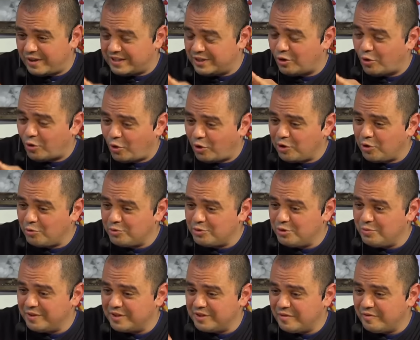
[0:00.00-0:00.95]
you know, clone
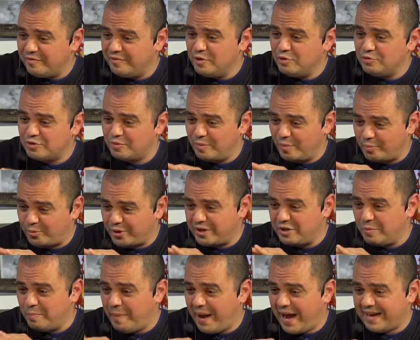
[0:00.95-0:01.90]
you in the future, but bring
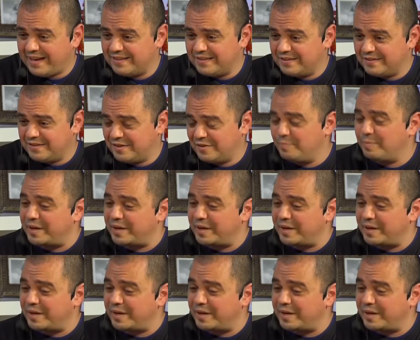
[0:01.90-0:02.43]
you back in a sense.